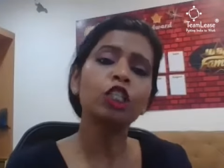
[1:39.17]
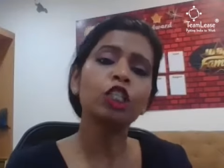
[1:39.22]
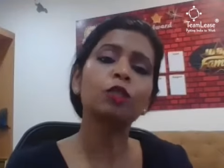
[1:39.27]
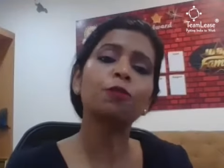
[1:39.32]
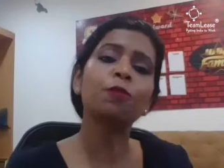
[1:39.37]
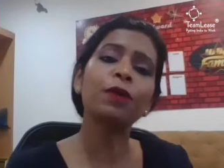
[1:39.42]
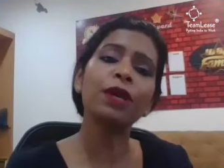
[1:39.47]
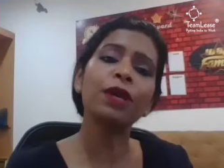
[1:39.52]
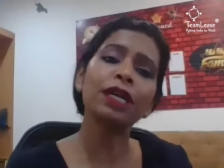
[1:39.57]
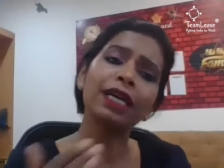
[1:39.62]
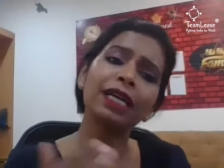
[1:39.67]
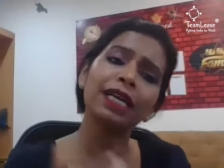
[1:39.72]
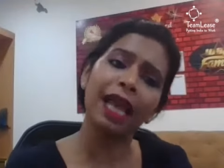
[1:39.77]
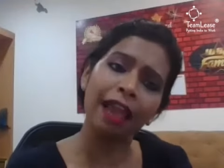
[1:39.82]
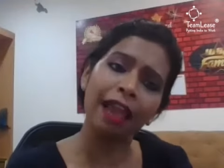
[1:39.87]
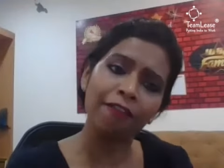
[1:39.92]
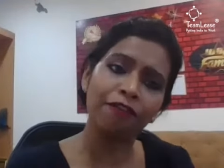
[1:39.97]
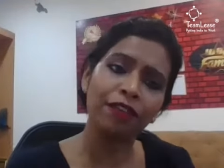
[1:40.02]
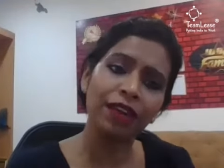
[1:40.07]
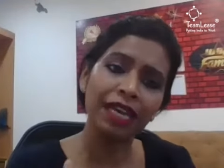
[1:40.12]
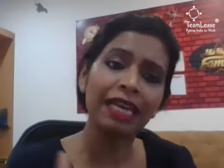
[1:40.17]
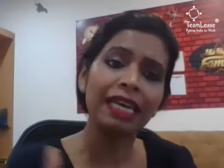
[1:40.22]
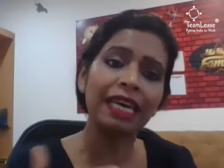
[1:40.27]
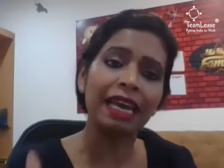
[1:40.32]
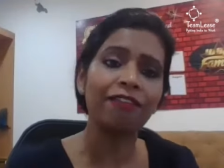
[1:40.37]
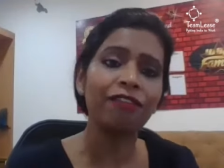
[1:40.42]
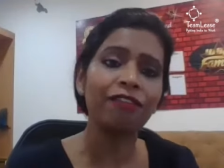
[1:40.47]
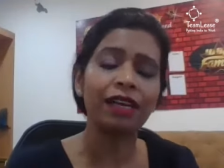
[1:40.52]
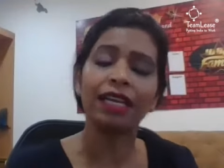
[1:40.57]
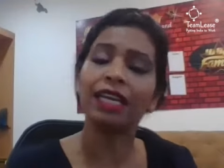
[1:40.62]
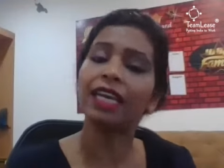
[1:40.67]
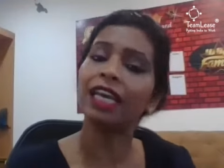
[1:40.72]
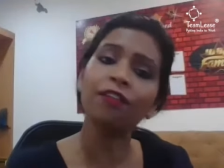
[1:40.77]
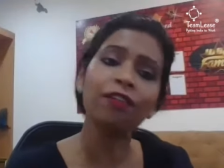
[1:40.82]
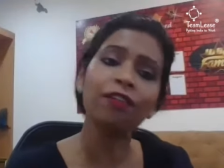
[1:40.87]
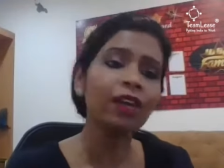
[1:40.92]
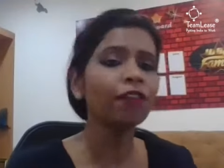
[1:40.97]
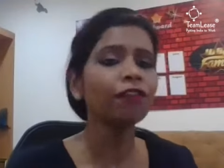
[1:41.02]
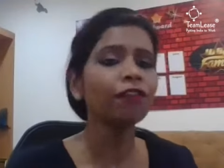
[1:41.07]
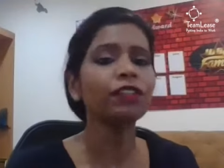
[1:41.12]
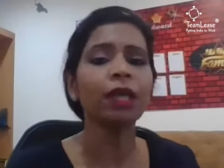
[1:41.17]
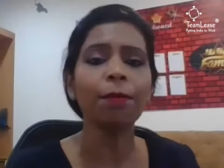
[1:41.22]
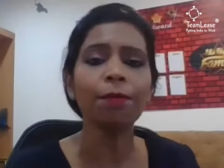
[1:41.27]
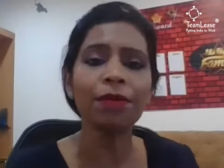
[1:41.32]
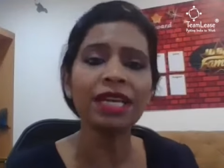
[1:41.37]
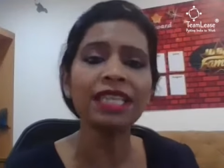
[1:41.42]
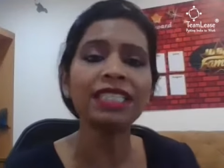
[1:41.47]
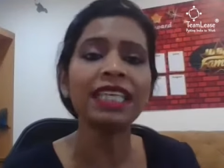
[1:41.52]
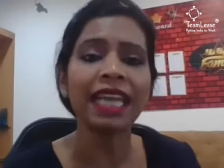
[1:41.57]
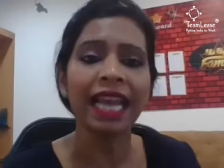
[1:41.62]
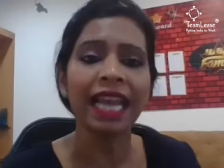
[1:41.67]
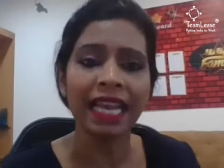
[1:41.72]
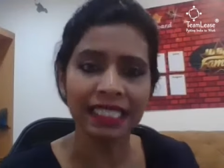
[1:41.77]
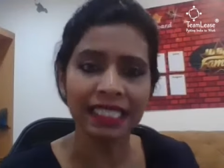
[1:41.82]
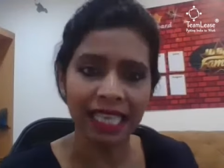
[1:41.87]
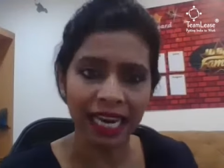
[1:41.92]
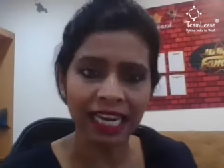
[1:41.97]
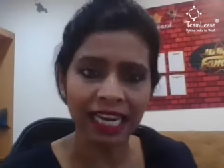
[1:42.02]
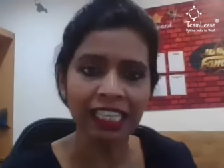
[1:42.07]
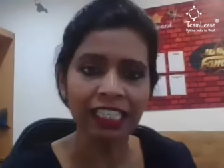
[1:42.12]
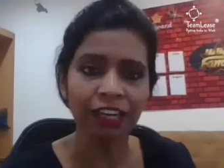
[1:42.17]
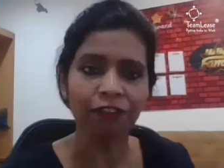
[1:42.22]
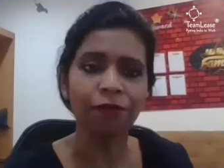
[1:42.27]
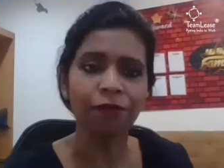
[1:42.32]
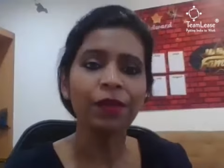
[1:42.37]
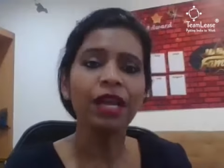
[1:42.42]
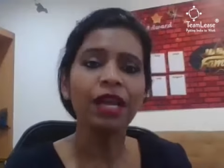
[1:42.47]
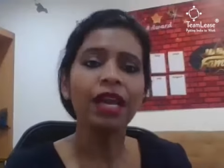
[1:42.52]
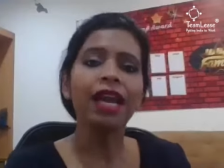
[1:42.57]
spirit at every level, even if somebody is an executive.